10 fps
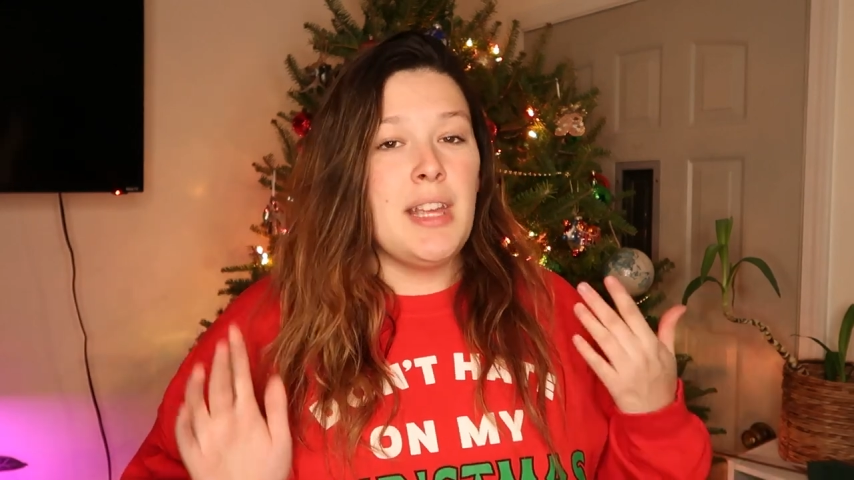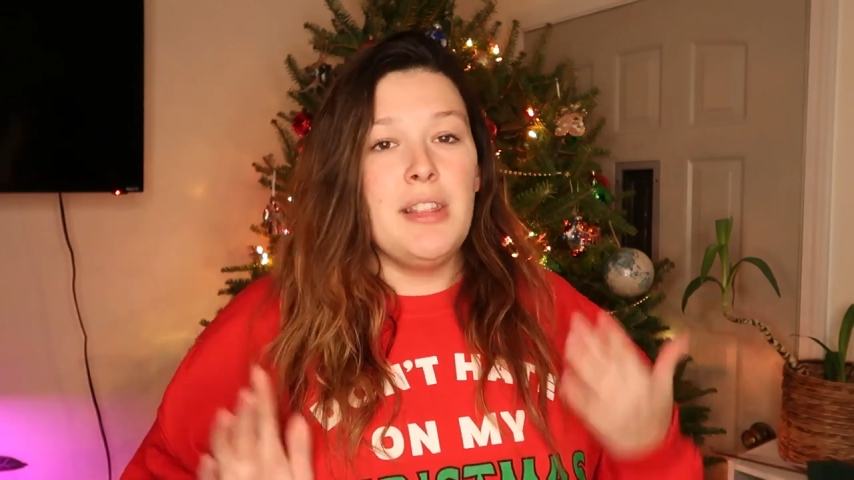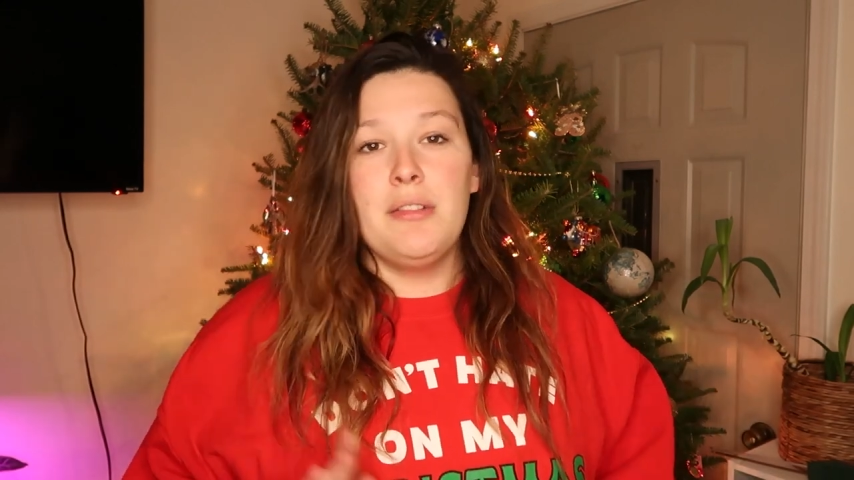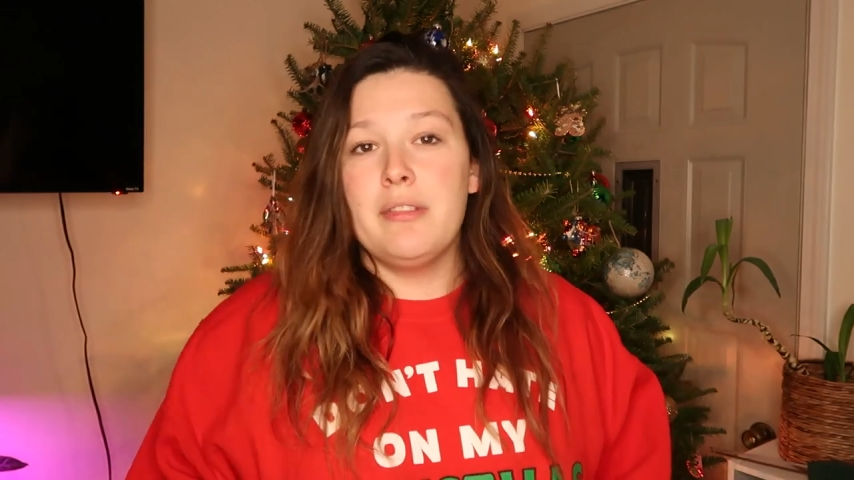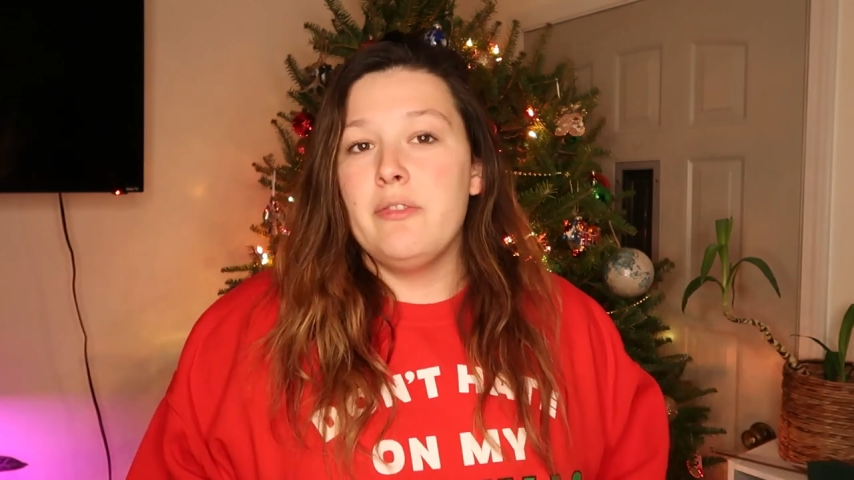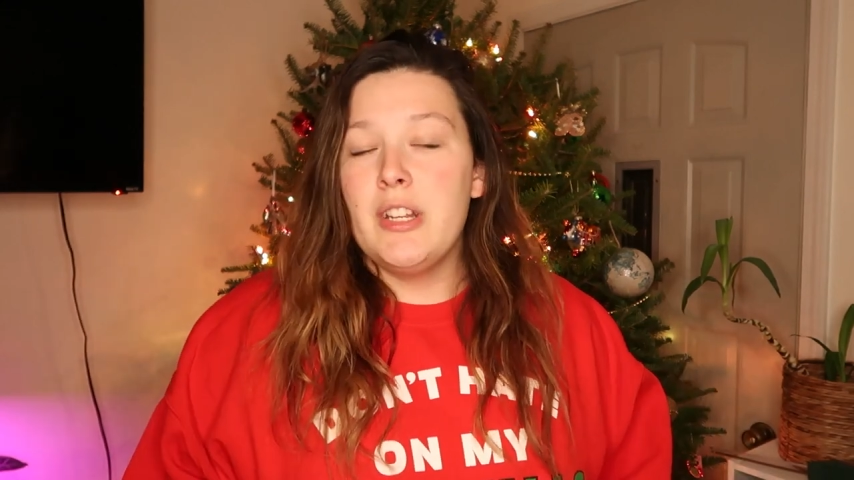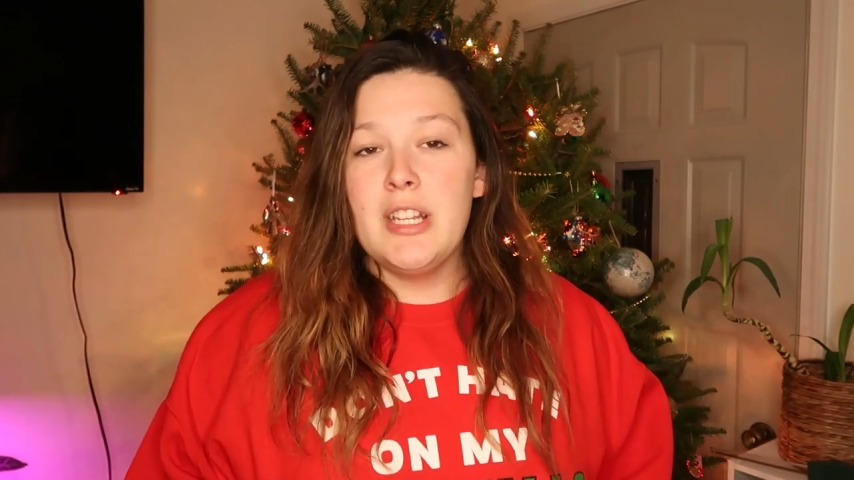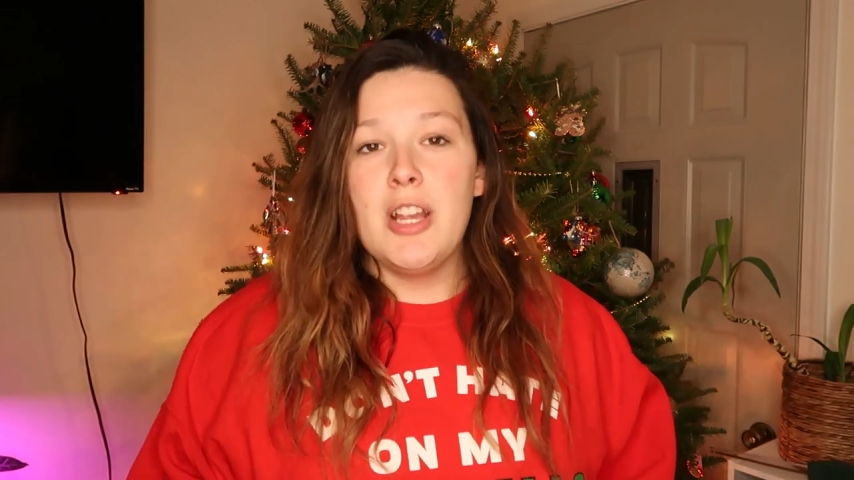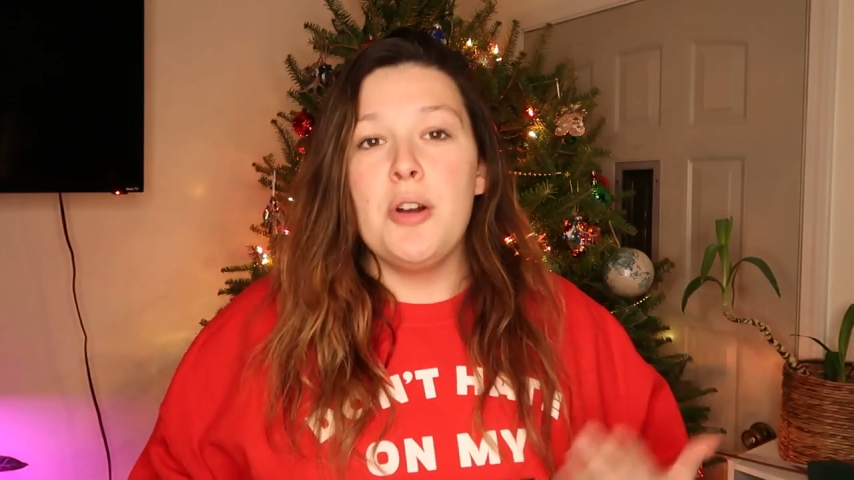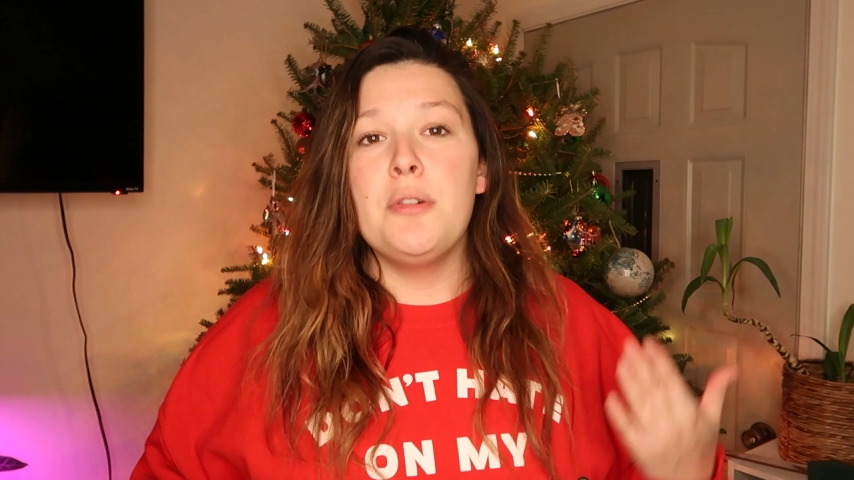and those
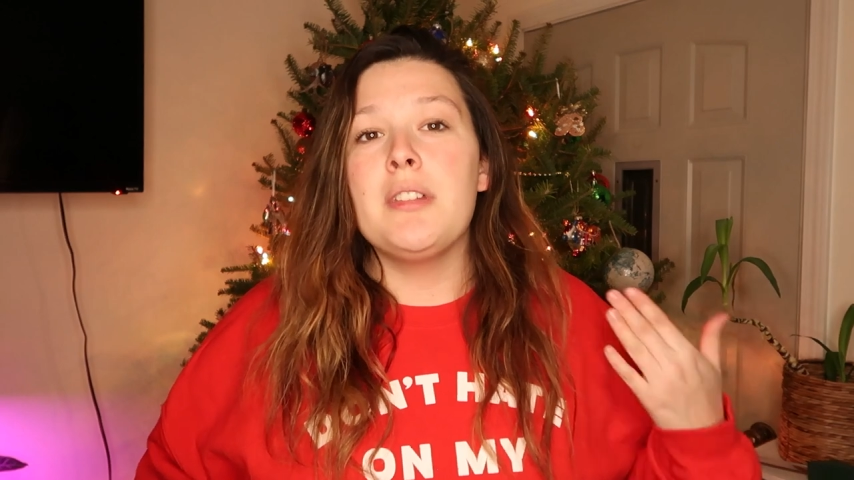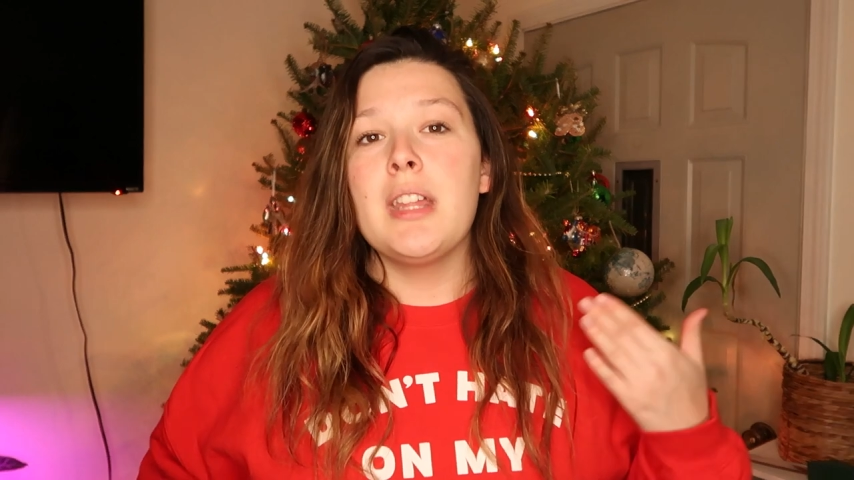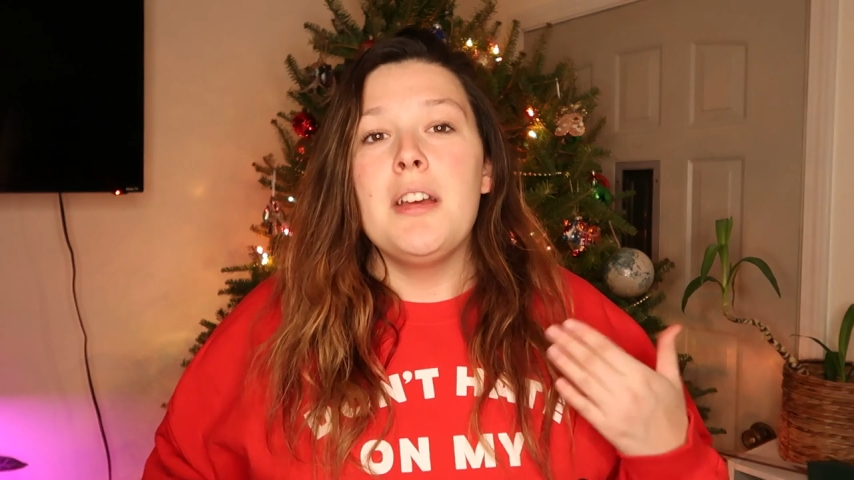videos